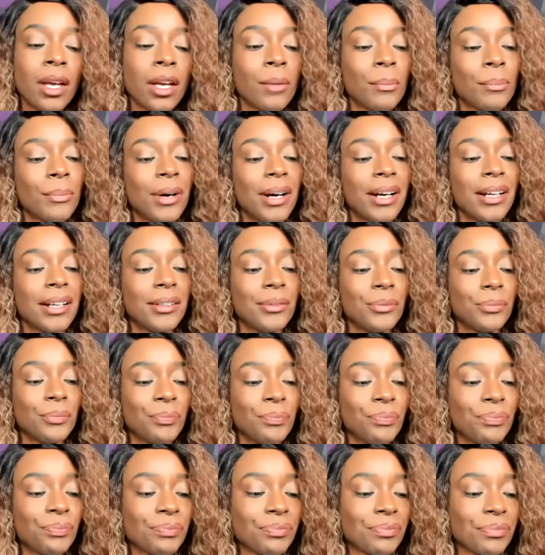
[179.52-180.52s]
But
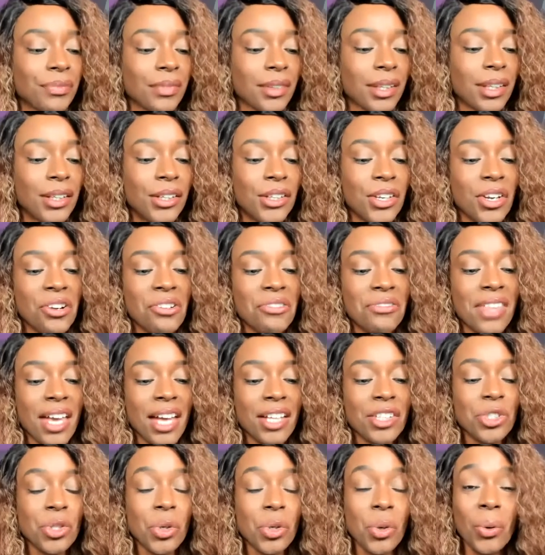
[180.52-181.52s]

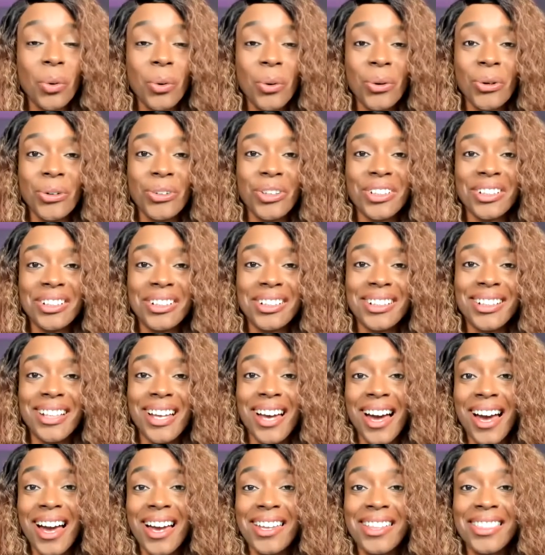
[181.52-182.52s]
that's cool,
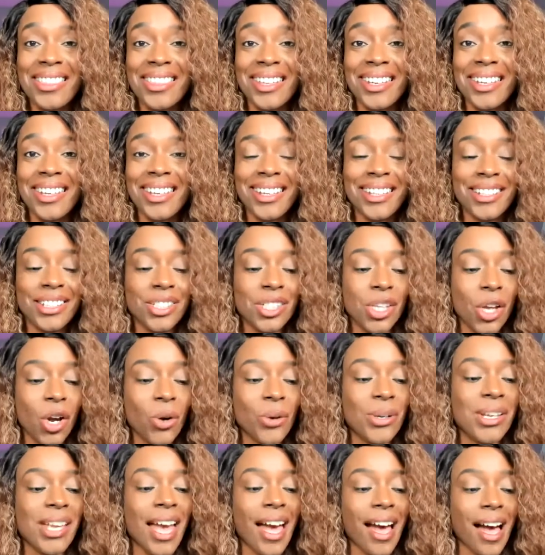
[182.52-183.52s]
I think. So
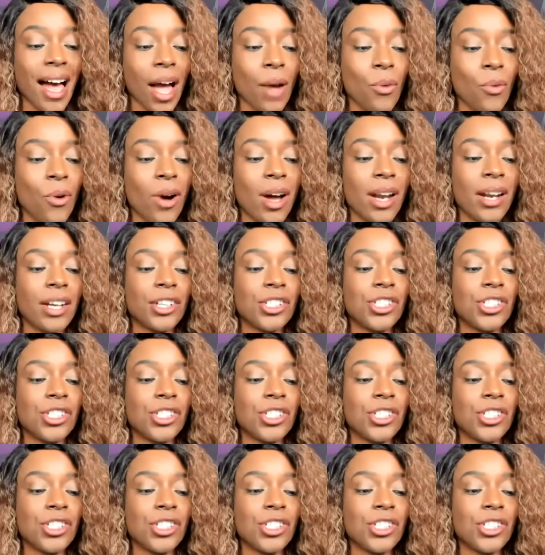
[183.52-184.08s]
yeah, I want a